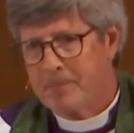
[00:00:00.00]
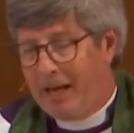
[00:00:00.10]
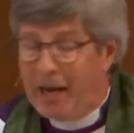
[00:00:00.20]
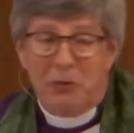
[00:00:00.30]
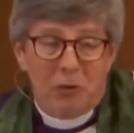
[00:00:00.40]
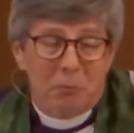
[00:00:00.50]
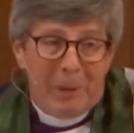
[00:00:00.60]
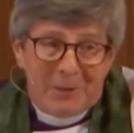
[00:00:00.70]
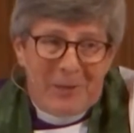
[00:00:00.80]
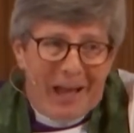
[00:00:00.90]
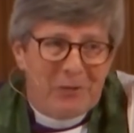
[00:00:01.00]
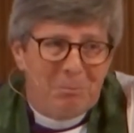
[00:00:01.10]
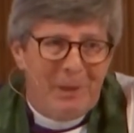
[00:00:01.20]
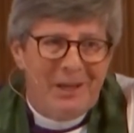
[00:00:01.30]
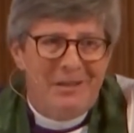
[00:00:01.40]
And I suspect that's
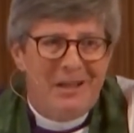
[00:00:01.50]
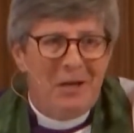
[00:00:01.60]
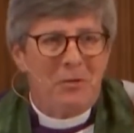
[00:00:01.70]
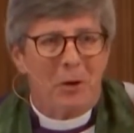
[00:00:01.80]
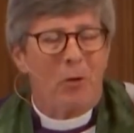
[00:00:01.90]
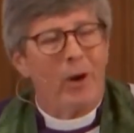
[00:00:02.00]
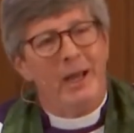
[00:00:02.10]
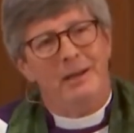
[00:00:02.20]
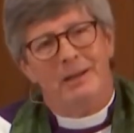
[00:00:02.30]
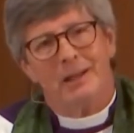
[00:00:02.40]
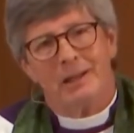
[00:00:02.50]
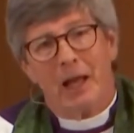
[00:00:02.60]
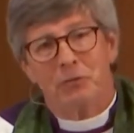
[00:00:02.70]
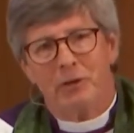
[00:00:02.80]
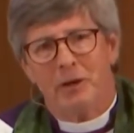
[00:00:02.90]
been the great
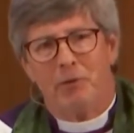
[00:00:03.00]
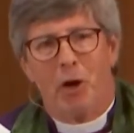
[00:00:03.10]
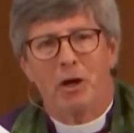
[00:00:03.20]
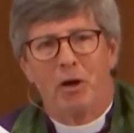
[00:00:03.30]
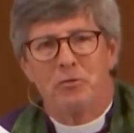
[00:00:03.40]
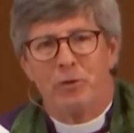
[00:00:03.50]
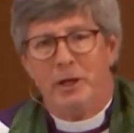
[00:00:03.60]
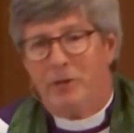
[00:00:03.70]
lesson of our country,